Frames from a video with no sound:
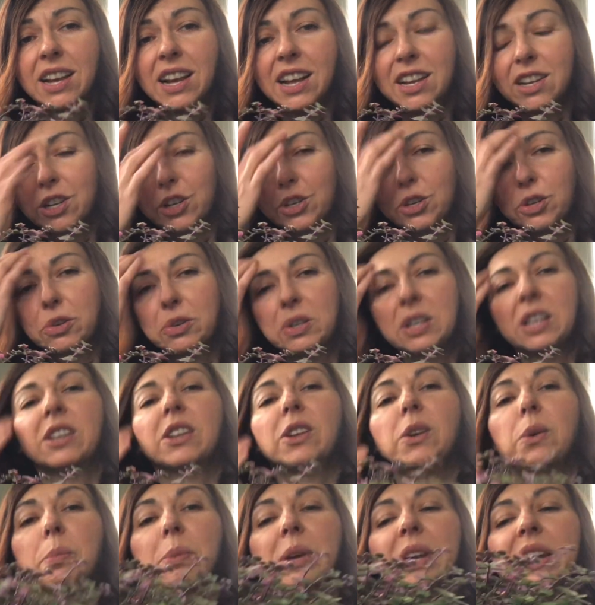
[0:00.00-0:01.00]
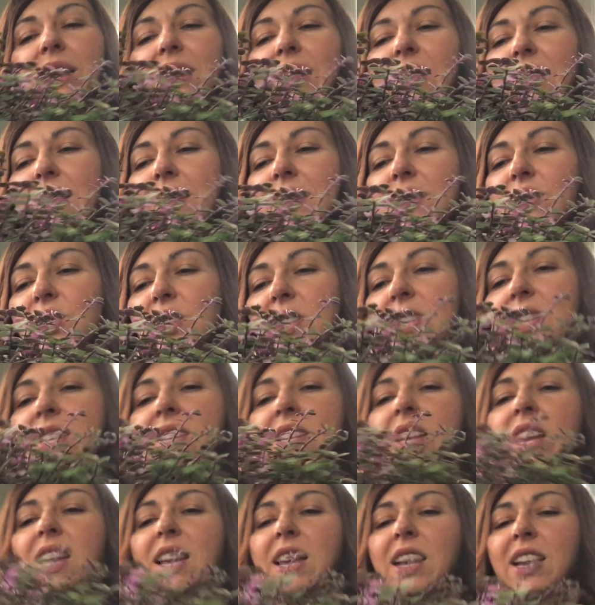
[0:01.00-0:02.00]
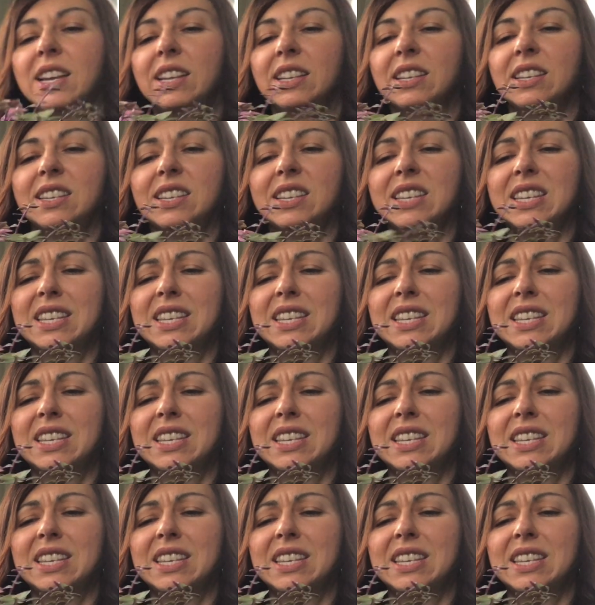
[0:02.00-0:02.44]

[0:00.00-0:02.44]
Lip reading: I'll show you in a little bit. It's just, this